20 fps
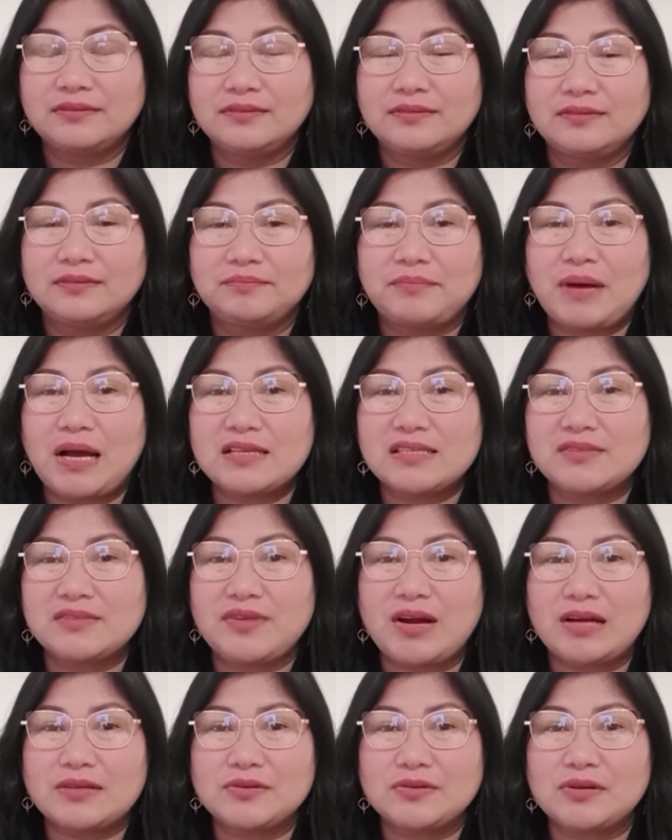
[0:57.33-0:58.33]

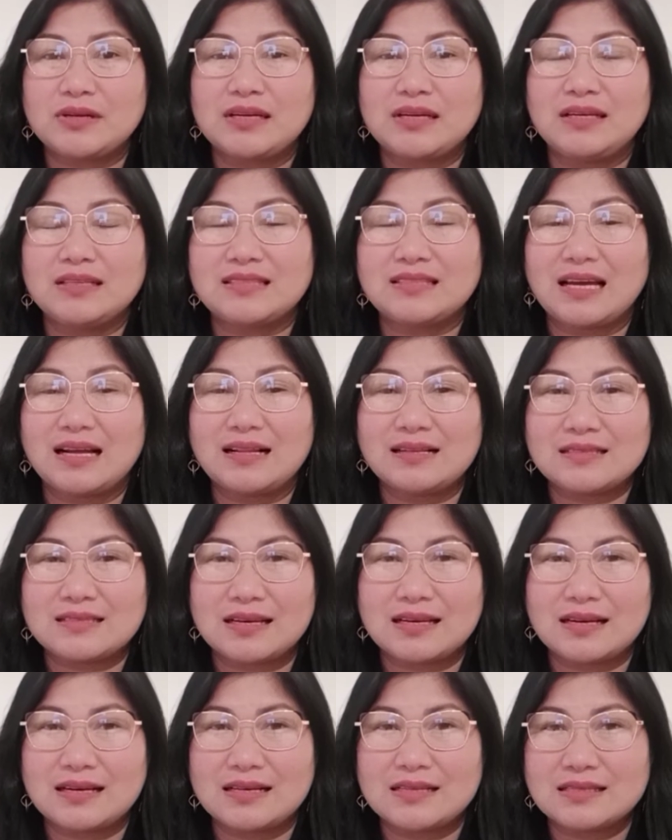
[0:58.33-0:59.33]
actually tells
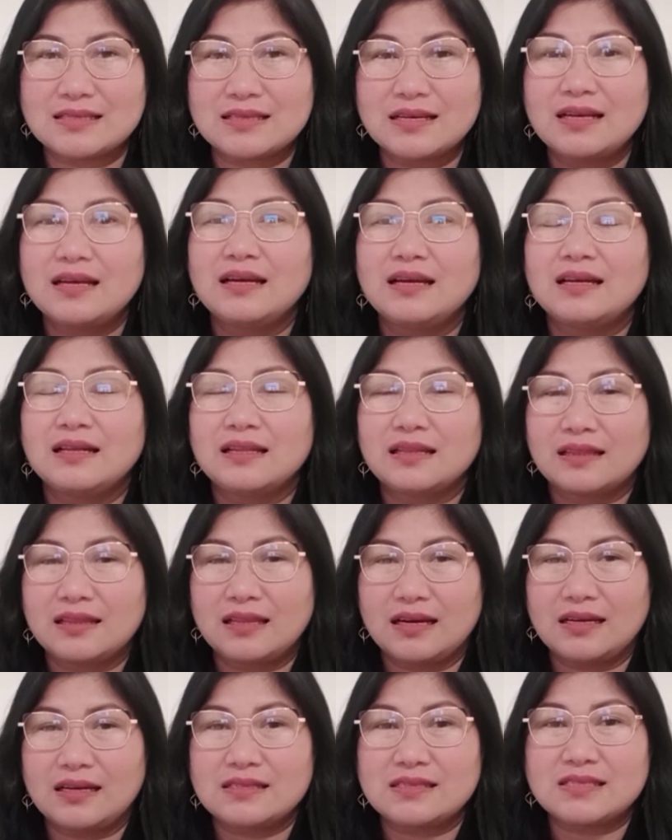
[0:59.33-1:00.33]
us
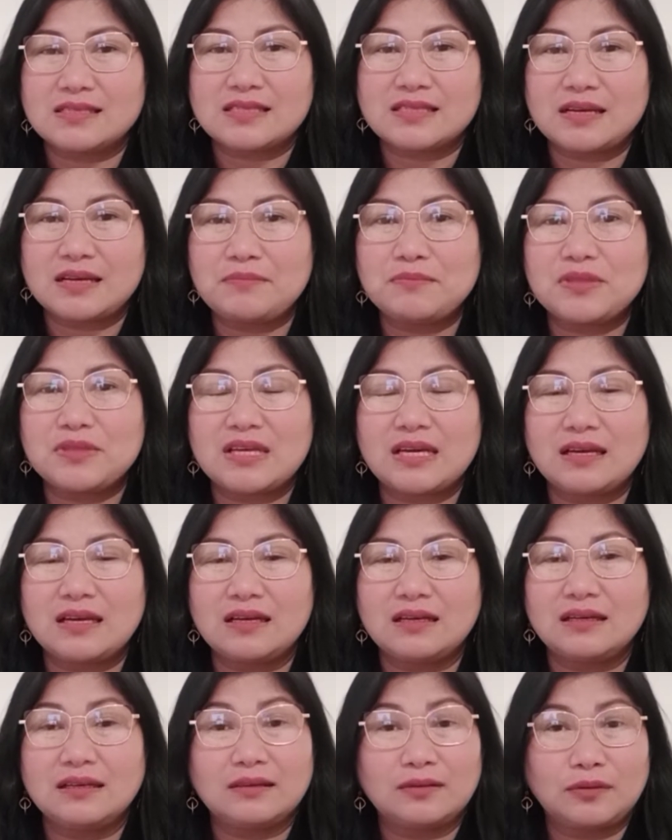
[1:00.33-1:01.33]
that something
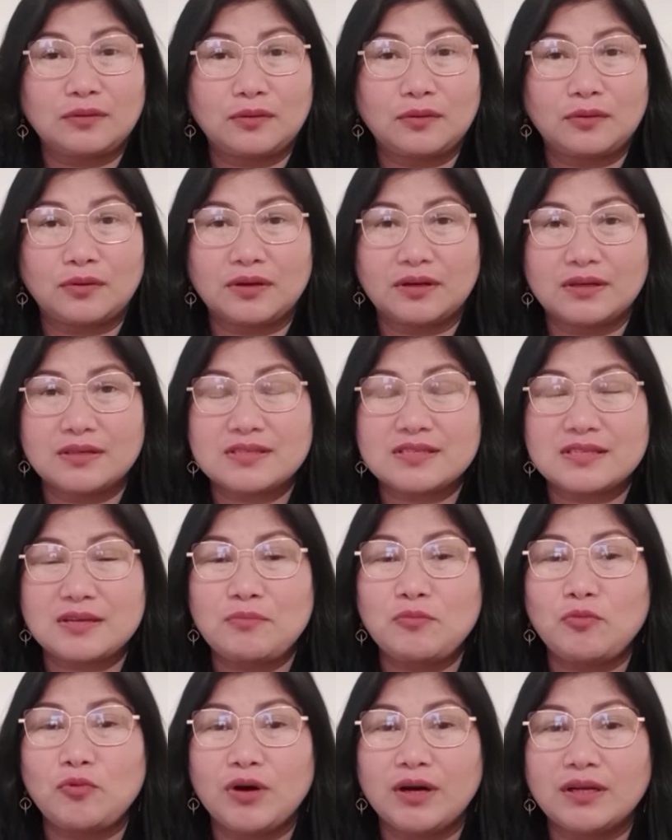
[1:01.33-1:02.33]
or
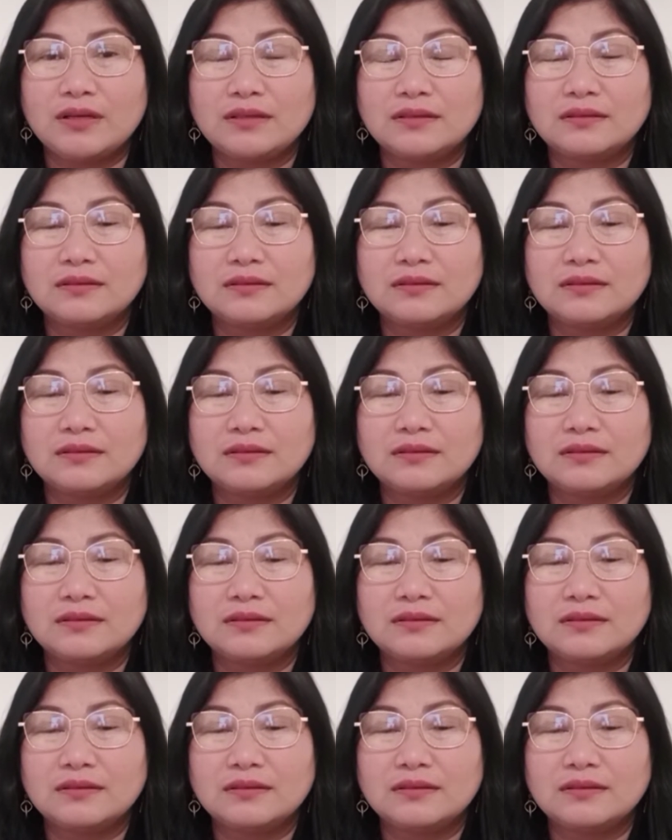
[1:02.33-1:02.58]
someone